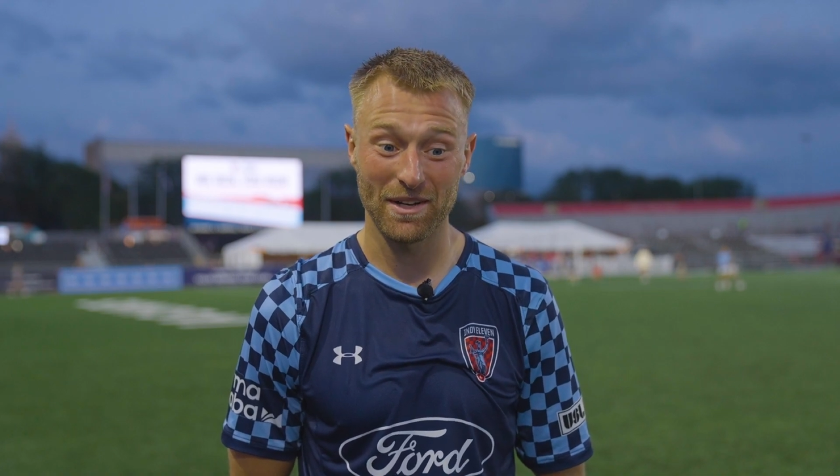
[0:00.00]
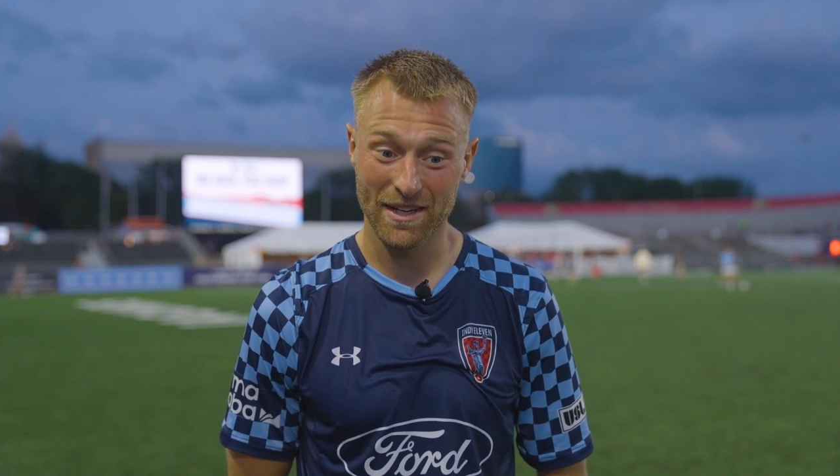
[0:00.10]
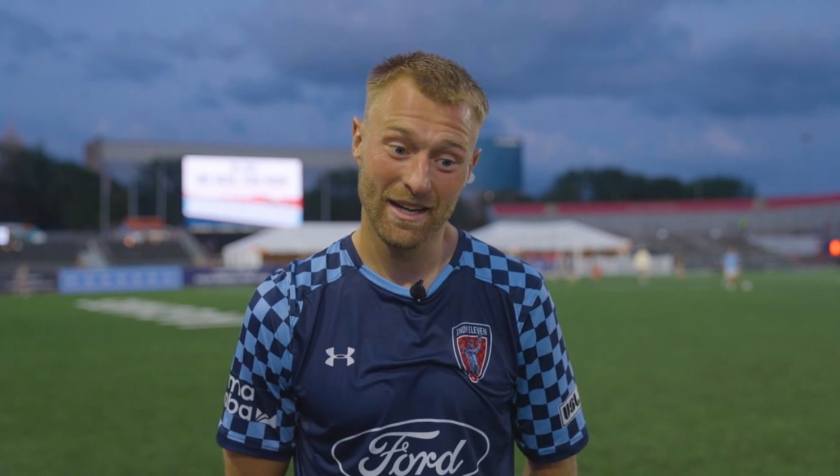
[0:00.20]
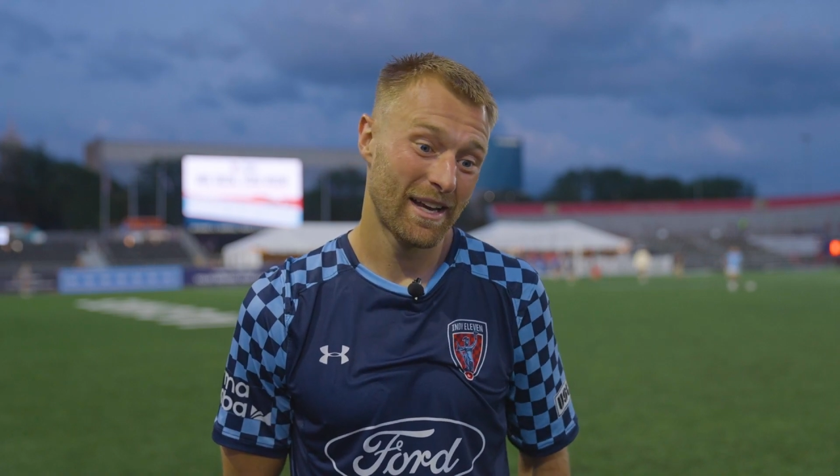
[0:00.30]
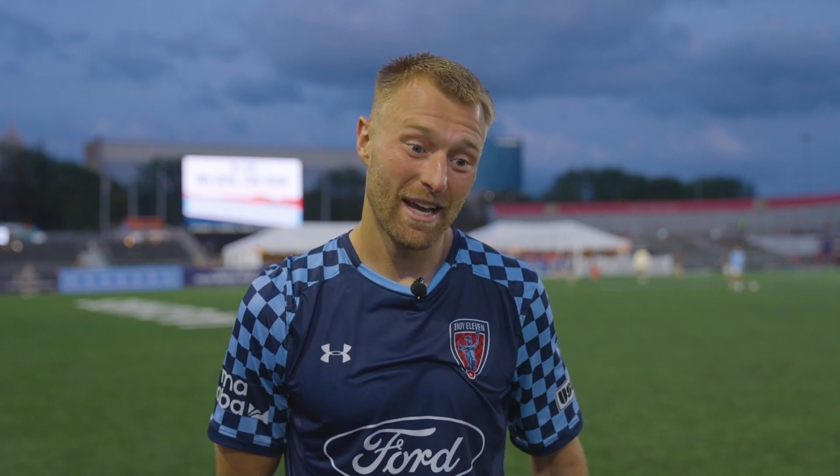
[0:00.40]
And
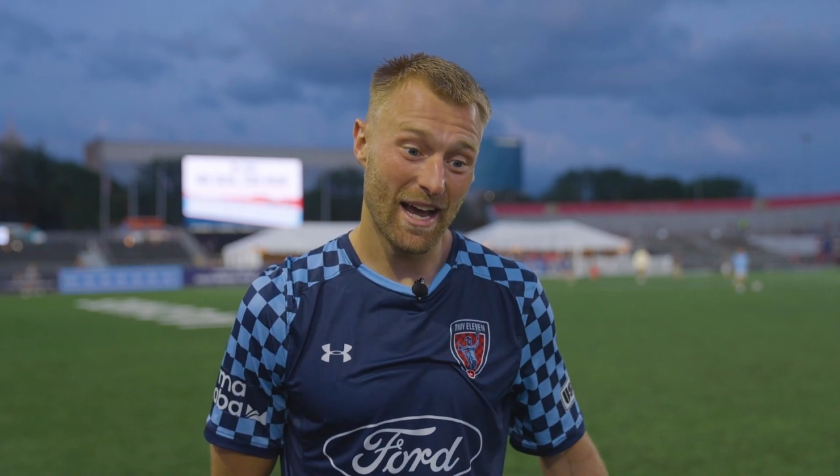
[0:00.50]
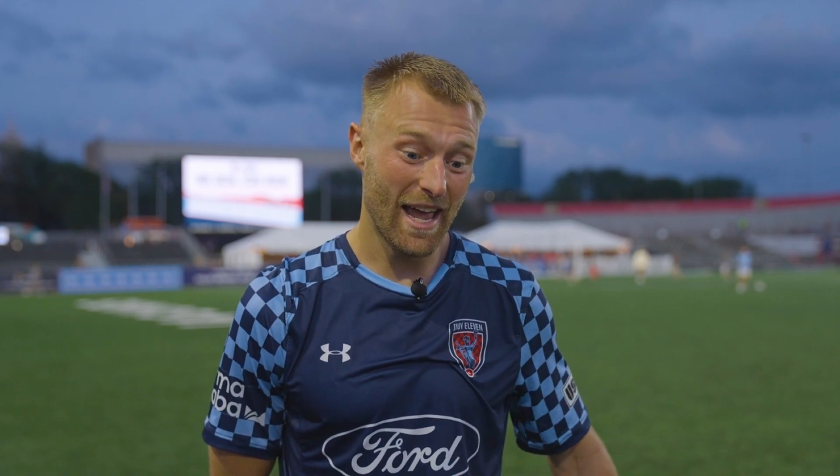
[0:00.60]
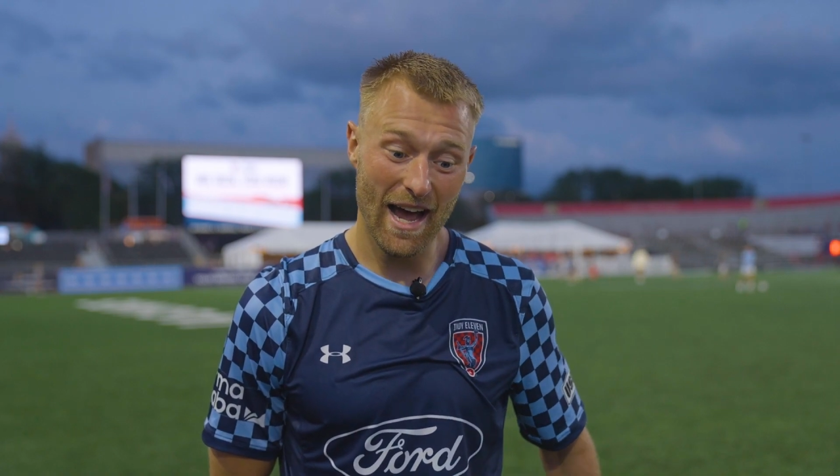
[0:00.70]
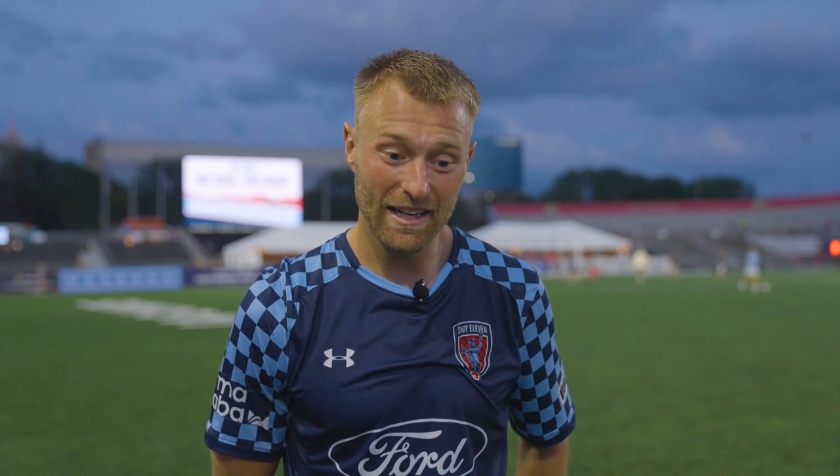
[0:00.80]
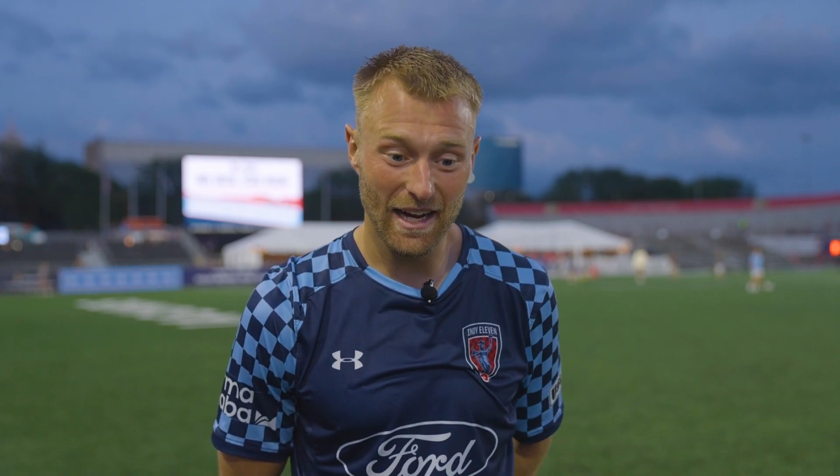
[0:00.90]

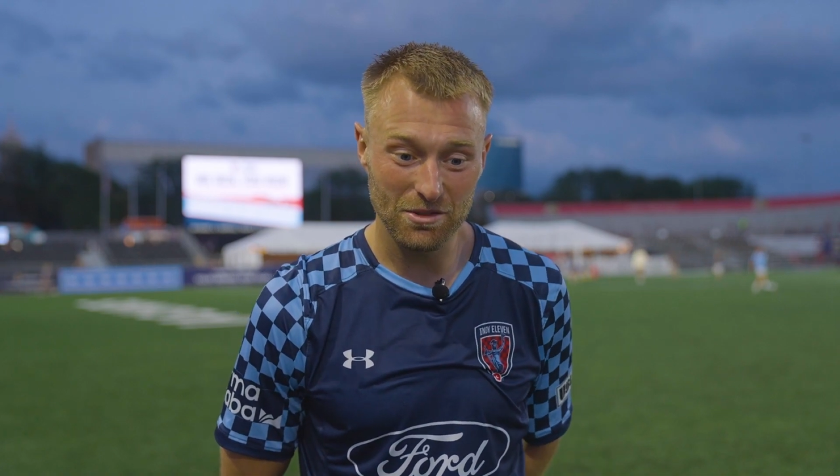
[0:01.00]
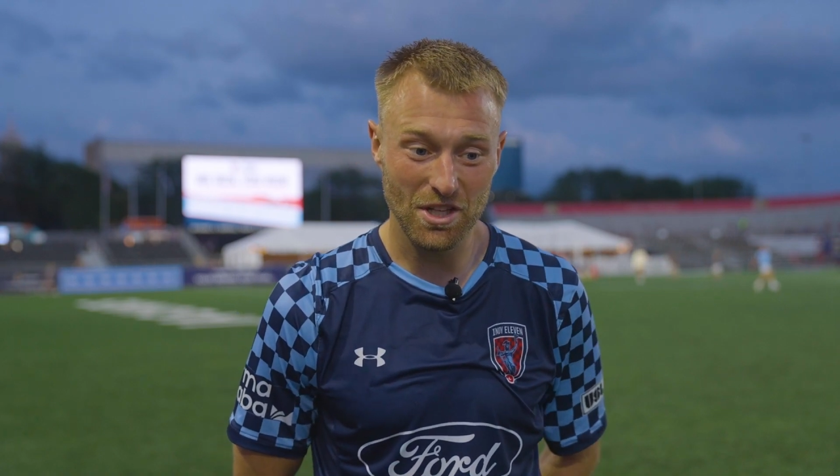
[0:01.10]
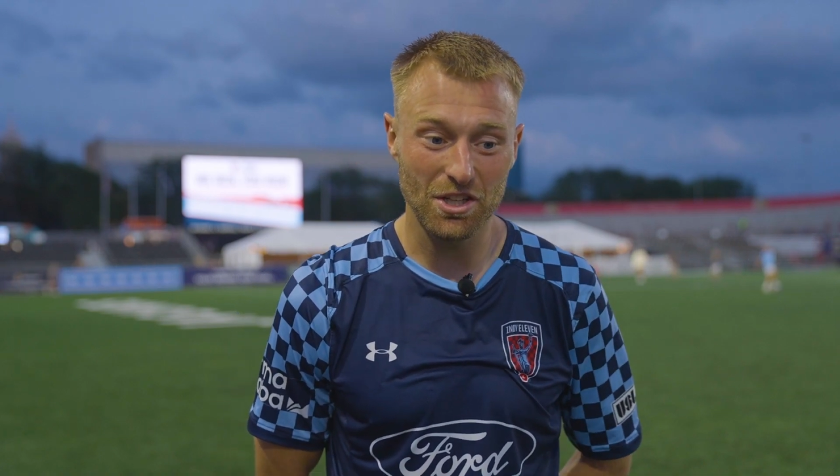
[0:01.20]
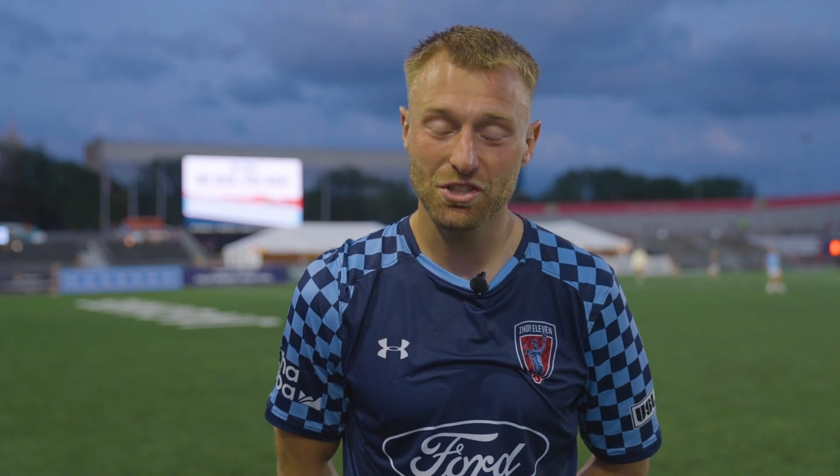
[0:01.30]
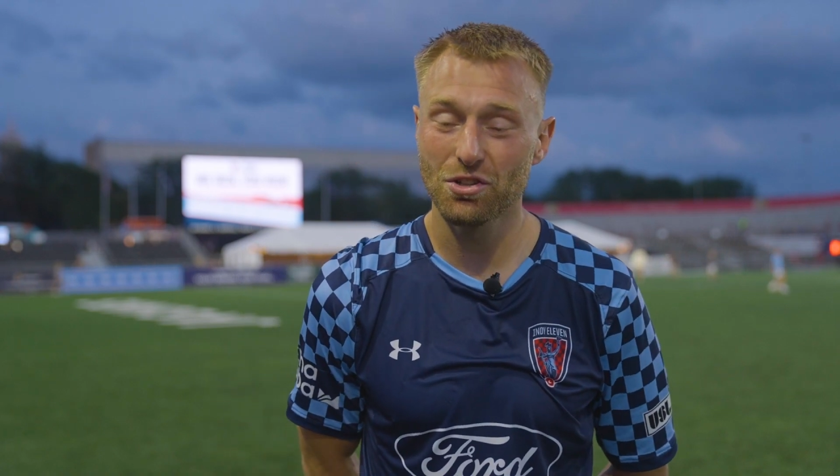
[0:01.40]
I was
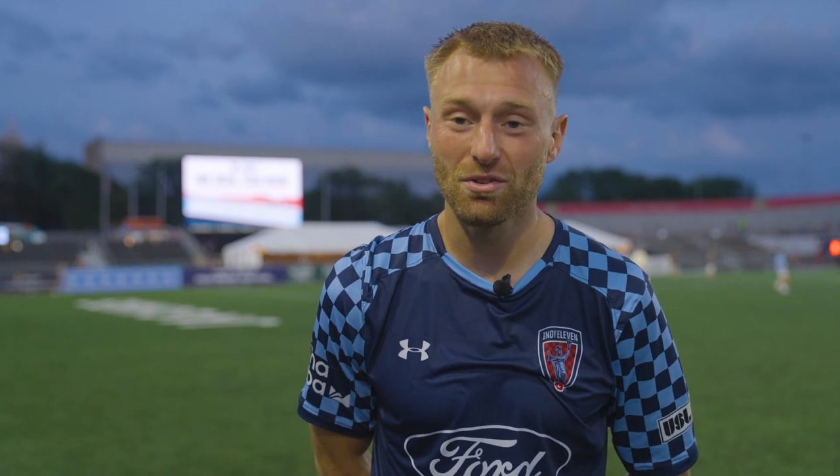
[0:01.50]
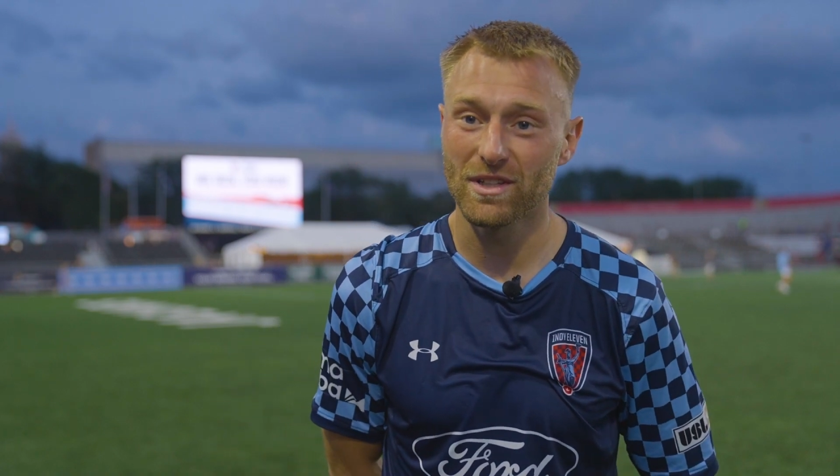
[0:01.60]
going to shoot